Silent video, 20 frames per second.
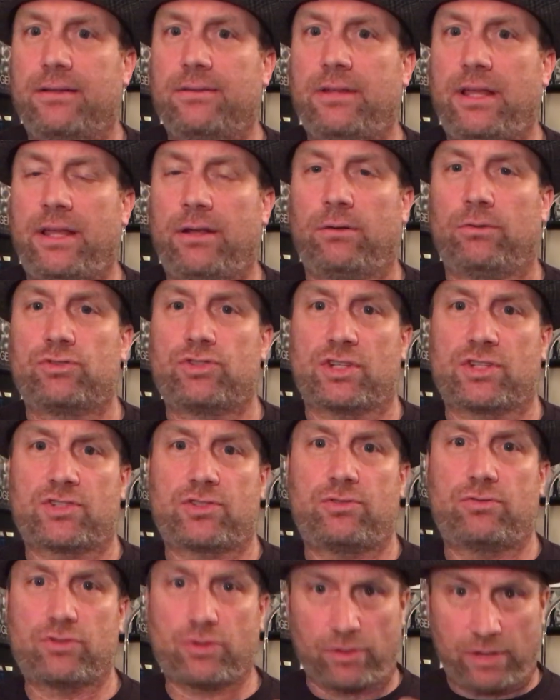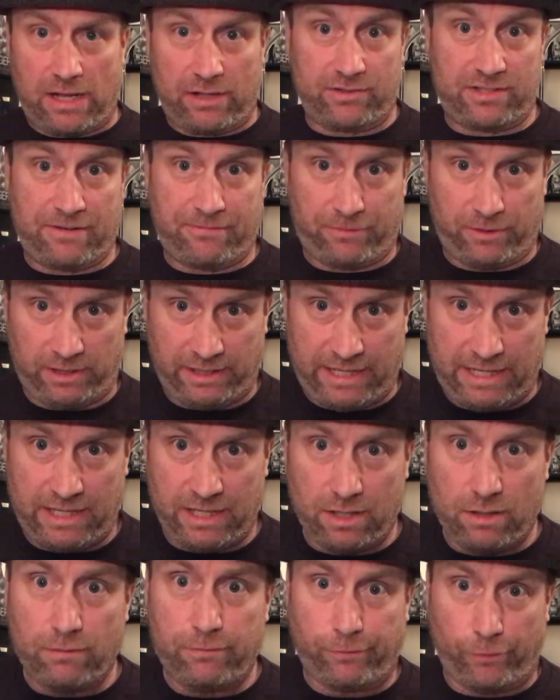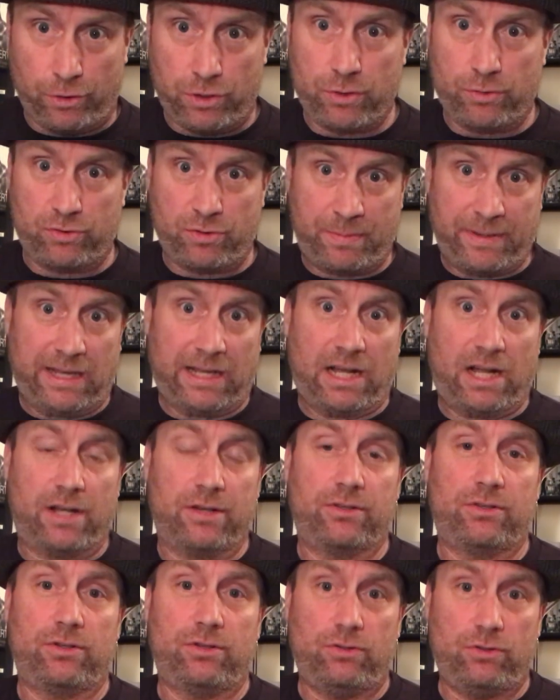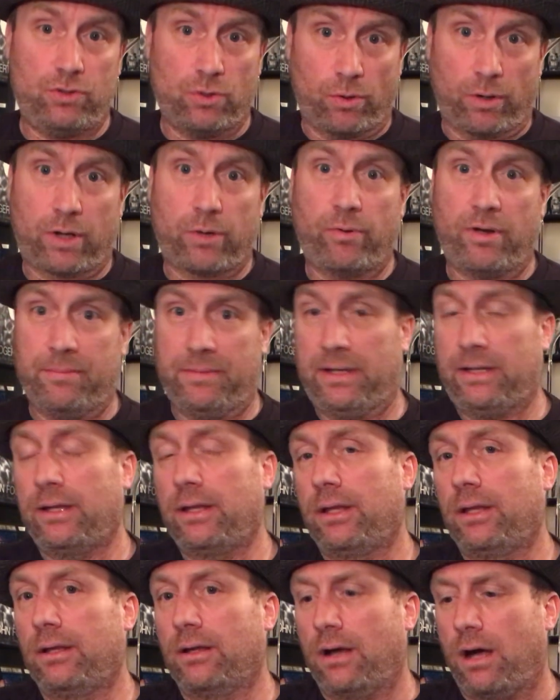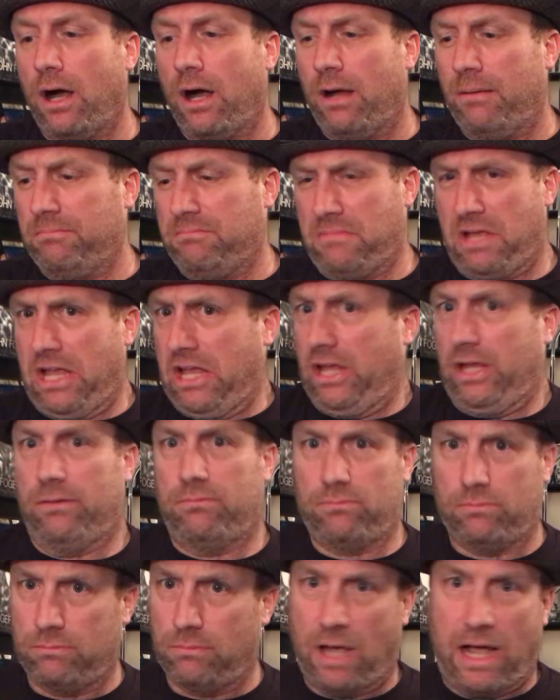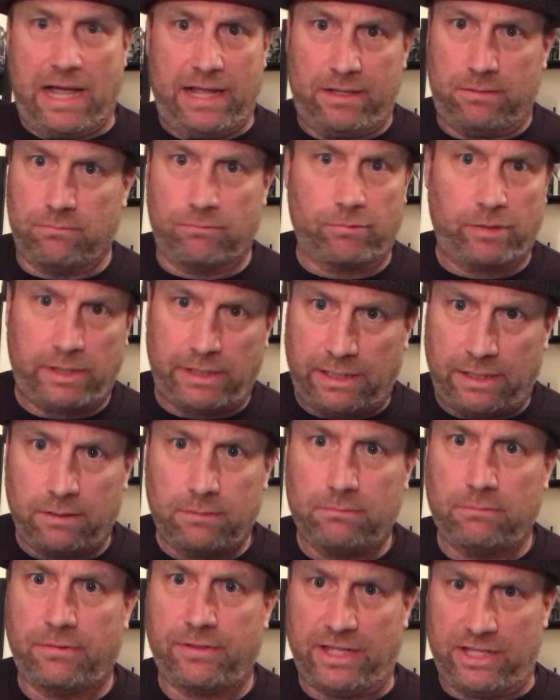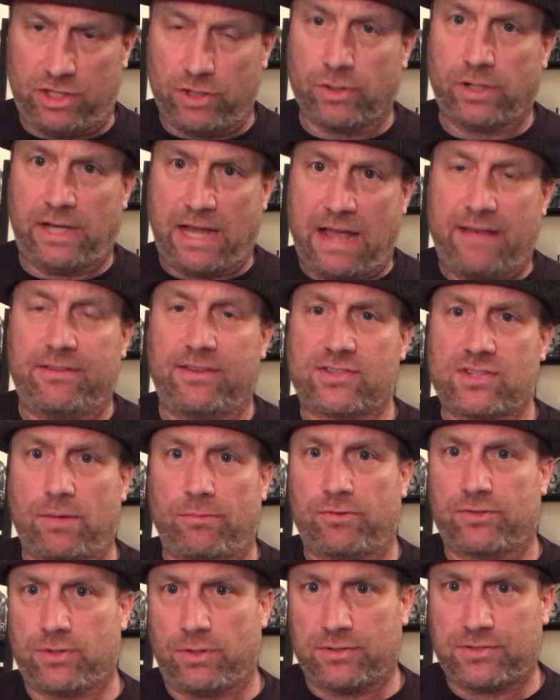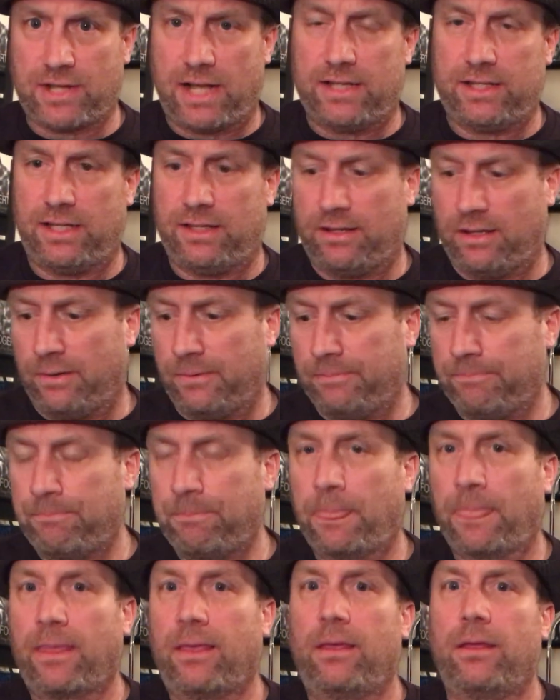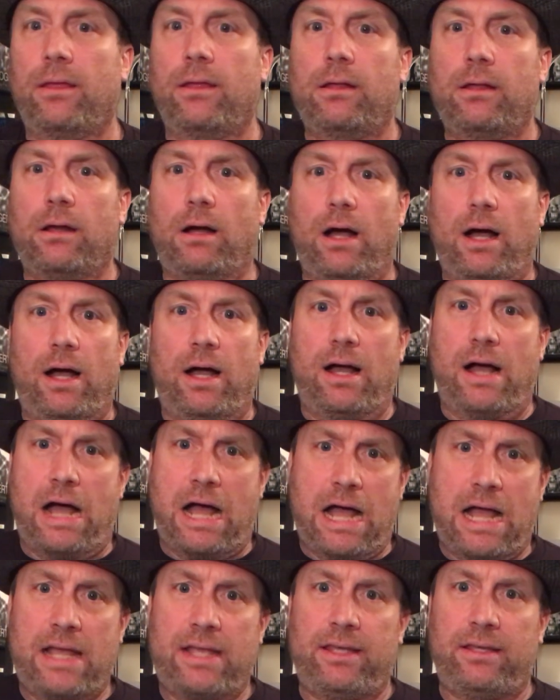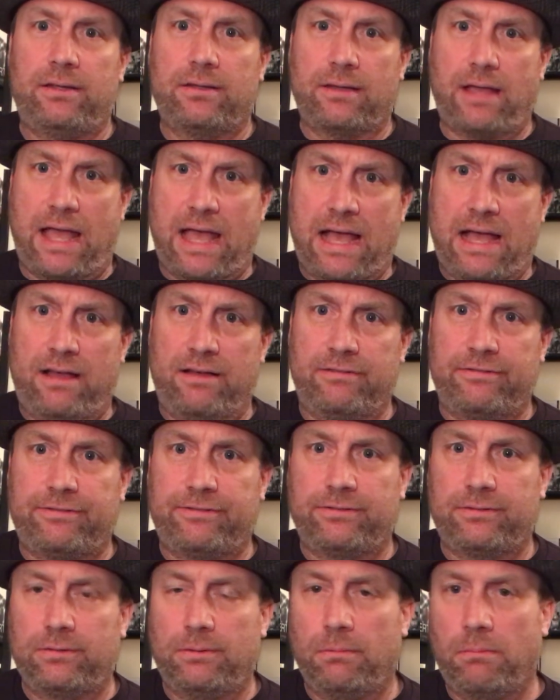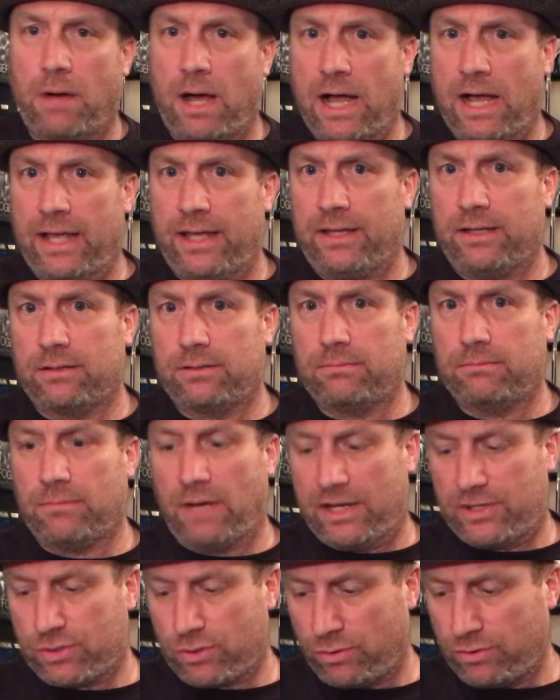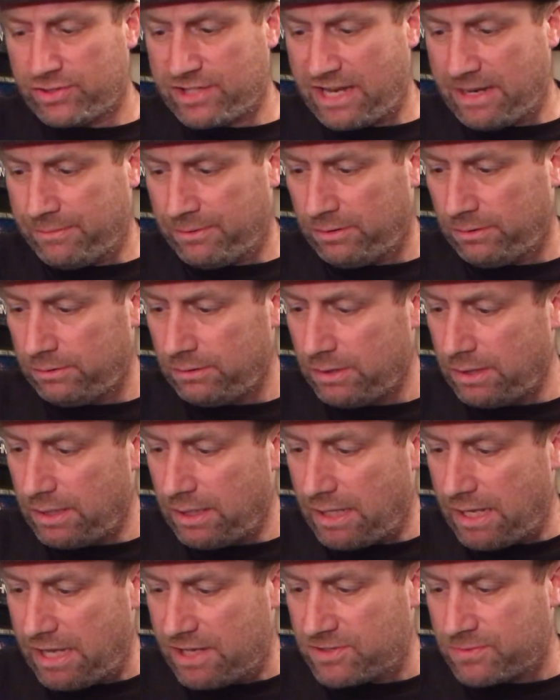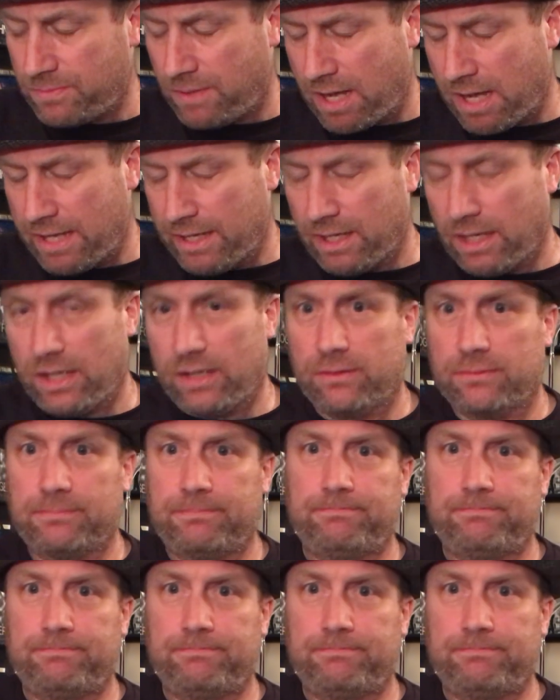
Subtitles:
it'll just turn out differently for you depending on your equipment. I really think you're going to have the same results I did, though. I have my turntable is my I